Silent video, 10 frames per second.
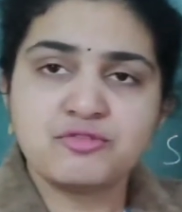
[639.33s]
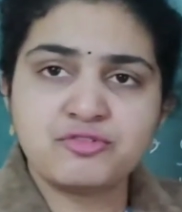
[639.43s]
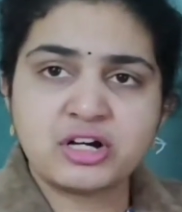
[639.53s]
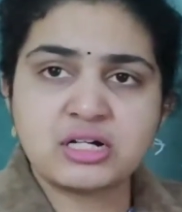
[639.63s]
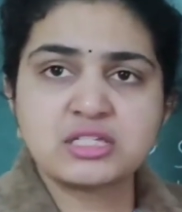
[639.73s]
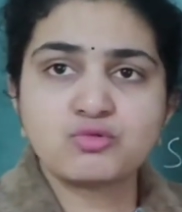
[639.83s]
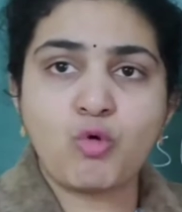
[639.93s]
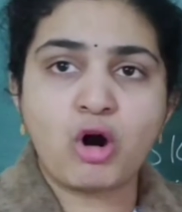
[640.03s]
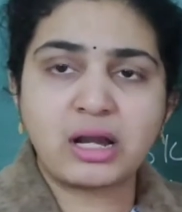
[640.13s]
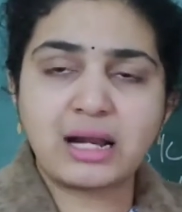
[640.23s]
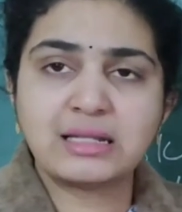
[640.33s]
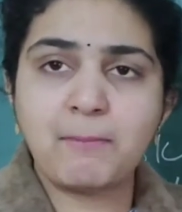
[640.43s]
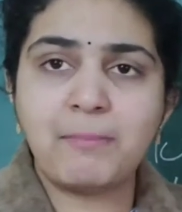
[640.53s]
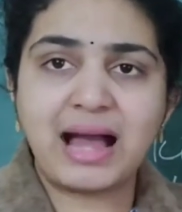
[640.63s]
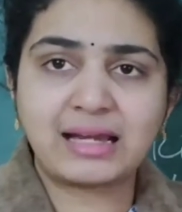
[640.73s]
First, what are
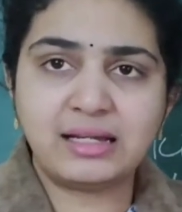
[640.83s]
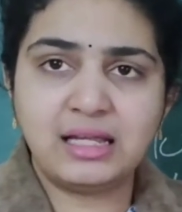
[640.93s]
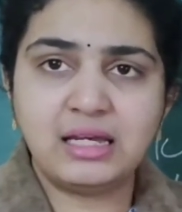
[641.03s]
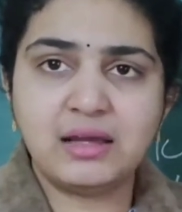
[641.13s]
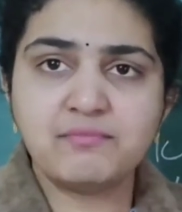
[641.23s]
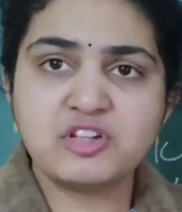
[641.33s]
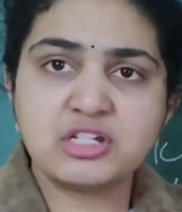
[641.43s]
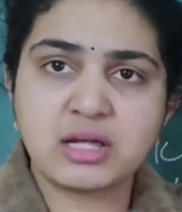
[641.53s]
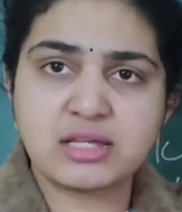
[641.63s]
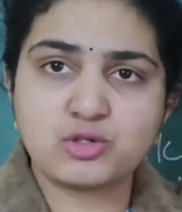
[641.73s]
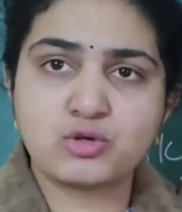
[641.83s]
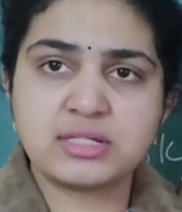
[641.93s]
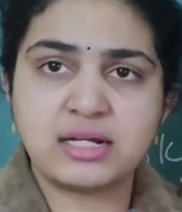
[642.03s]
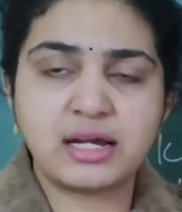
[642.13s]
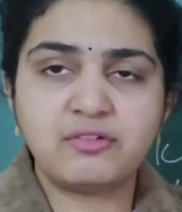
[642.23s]
the bacteria which are
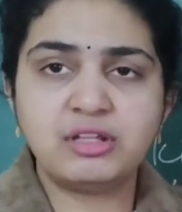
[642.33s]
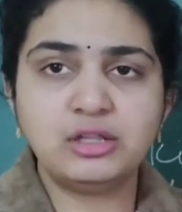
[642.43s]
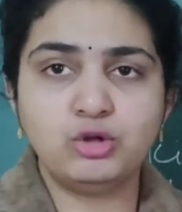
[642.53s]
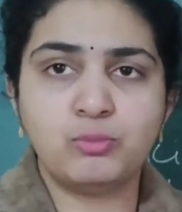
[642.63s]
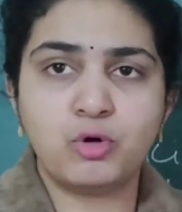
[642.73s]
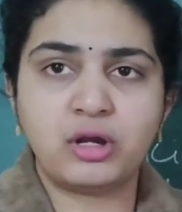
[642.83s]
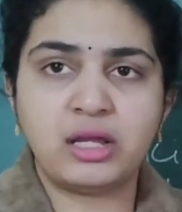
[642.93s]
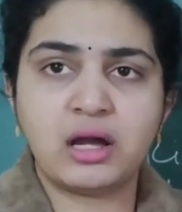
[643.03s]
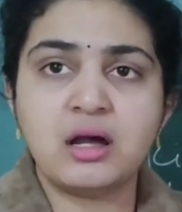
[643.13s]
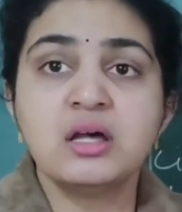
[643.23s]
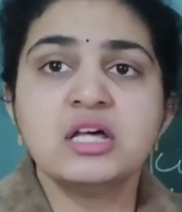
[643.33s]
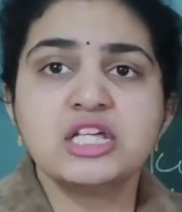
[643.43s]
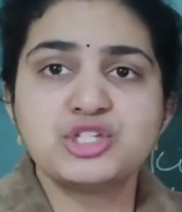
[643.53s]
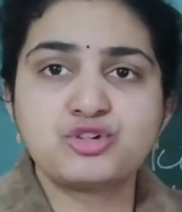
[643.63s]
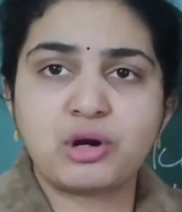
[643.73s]
associated with pneumonia?
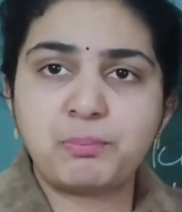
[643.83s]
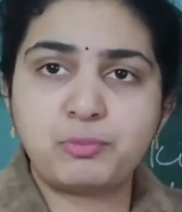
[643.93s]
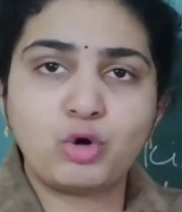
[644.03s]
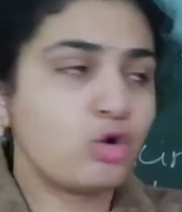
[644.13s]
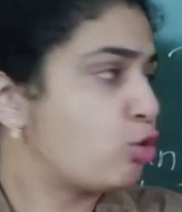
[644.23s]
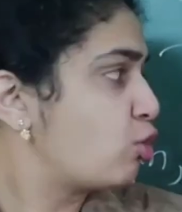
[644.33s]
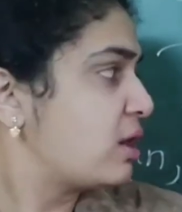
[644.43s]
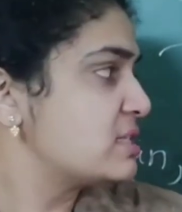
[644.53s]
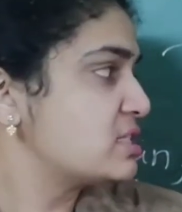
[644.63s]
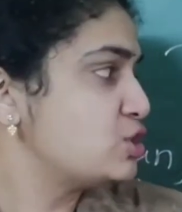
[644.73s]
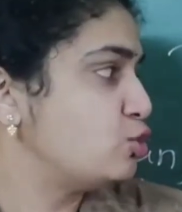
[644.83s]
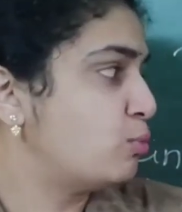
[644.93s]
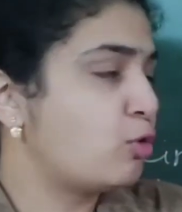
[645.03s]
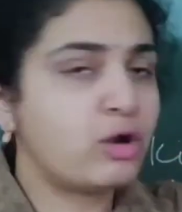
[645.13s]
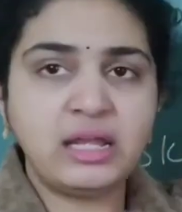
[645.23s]
Streptococcus
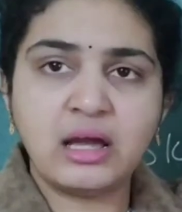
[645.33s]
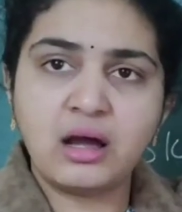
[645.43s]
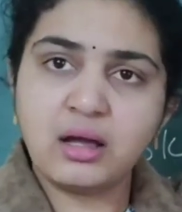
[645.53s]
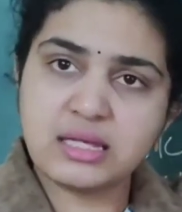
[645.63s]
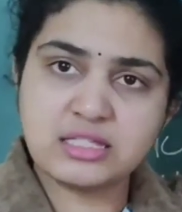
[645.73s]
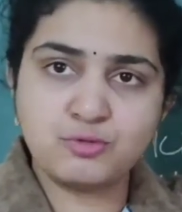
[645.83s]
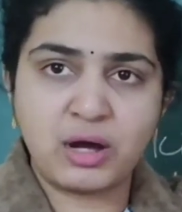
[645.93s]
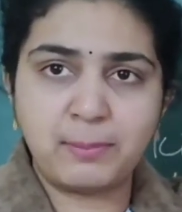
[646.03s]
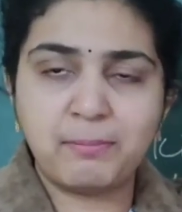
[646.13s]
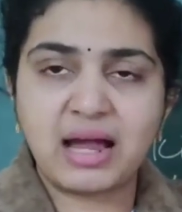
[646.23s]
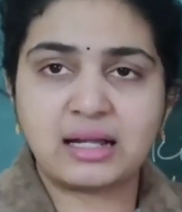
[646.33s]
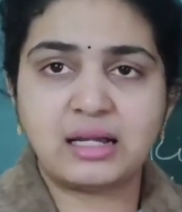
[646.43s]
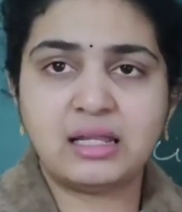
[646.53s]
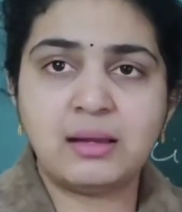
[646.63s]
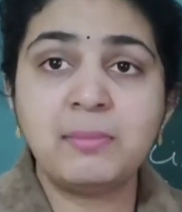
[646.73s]
pneumonia is one
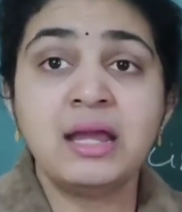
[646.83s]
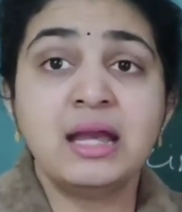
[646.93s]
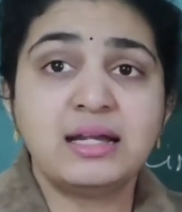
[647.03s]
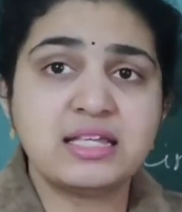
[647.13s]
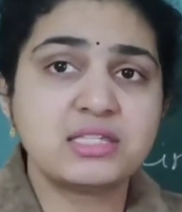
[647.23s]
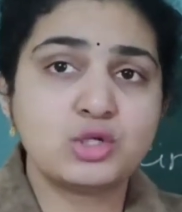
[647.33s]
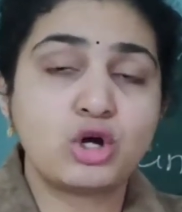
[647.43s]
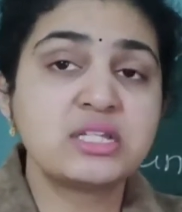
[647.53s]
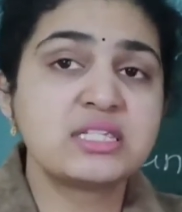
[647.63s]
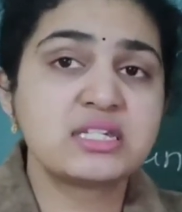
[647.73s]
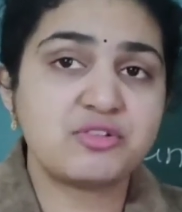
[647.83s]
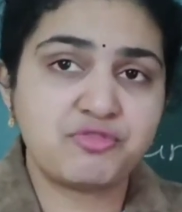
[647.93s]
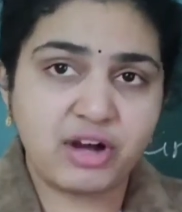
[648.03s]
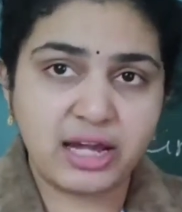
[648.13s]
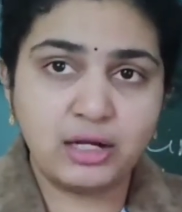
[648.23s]
bacterium. It is not
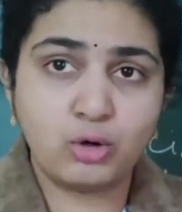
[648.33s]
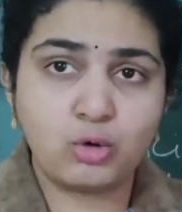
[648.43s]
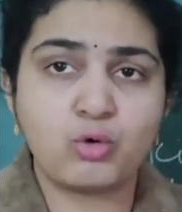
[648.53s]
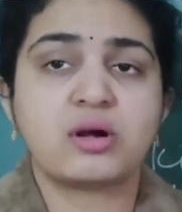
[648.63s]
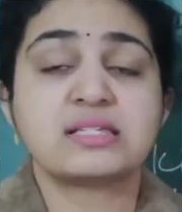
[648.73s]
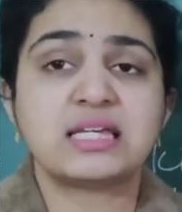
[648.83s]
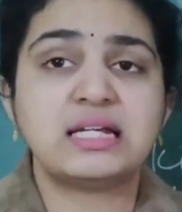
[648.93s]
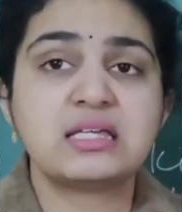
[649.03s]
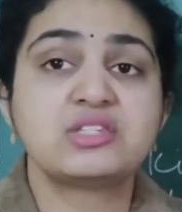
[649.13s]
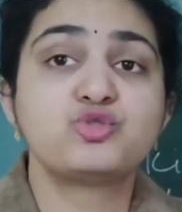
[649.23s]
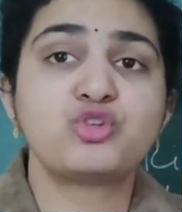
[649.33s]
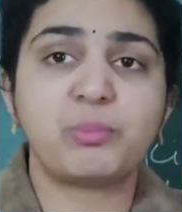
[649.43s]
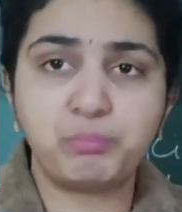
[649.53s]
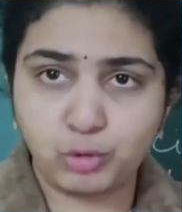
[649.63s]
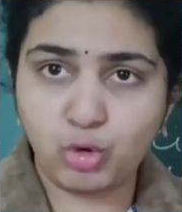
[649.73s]
Staphylococcus, it is
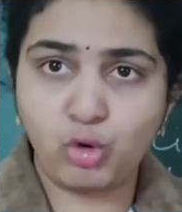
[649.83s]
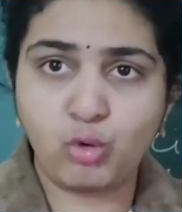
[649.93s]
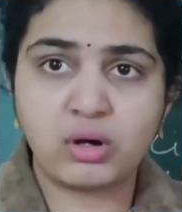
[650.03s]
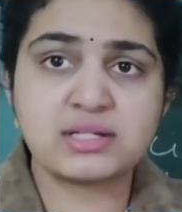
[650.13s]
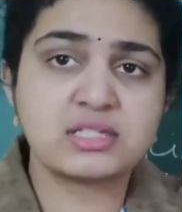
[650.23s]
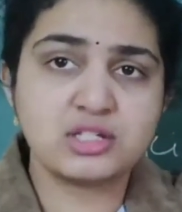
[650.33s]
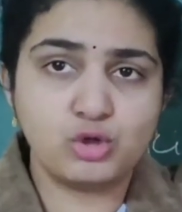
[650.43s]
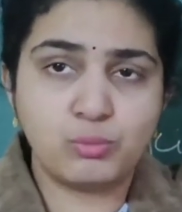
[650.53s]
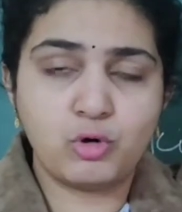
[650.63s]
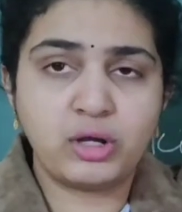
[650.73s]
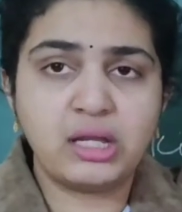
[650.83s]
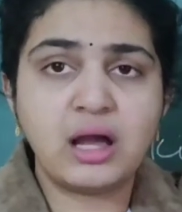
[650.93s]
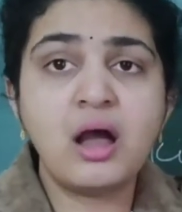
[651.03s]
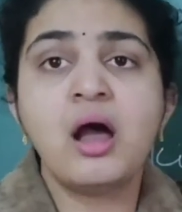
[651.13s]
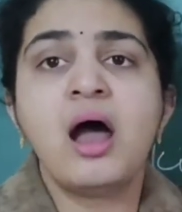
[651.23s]
Streptococcus
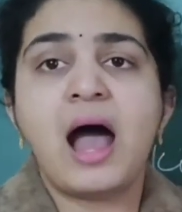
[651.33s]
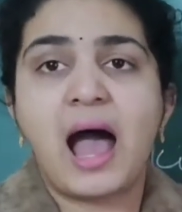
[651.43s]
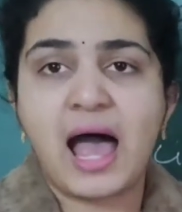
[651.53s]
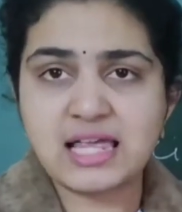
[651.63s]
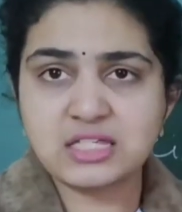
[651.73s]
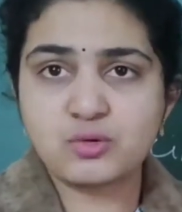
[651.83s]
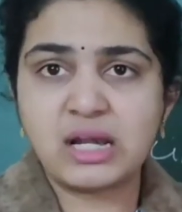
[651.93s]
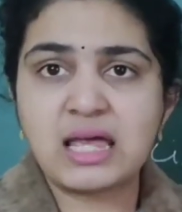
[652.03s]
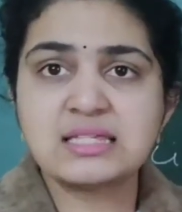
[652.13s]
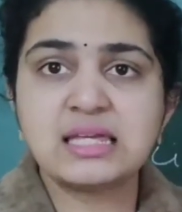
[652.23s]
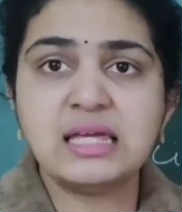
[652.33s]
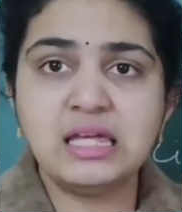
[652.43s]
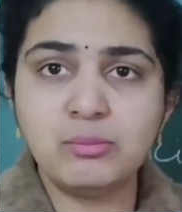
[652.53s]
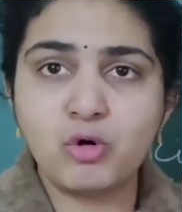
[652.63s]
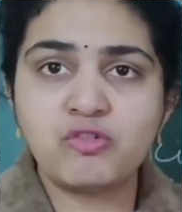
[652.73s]
pneumonia as well as
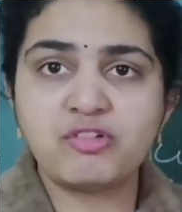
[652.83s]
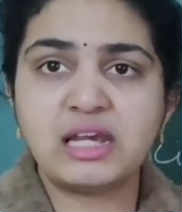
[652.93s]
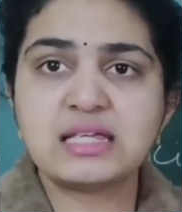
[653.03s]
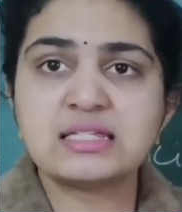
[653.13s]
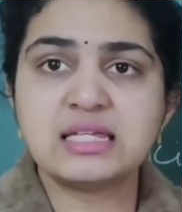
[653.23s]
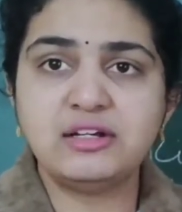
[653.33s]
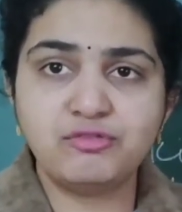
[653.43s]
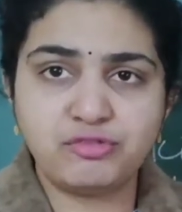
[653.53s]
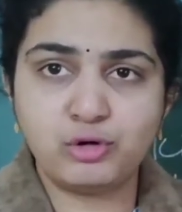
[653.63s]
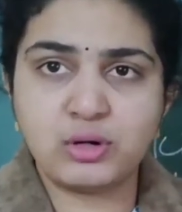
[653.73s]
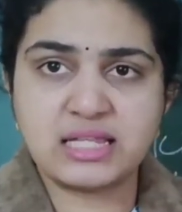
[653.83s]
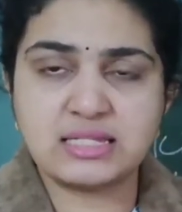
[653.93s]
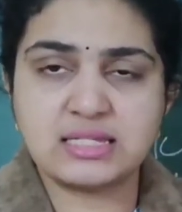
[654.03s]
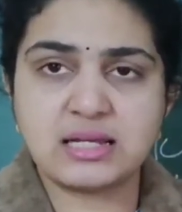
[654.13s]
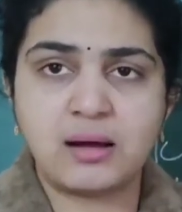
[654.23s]
Haemophilus
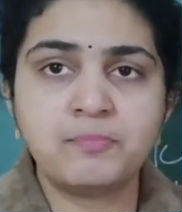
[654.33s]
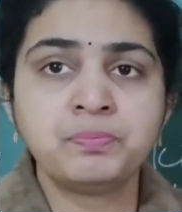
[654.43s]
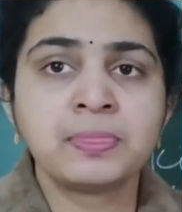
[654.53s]
influenza.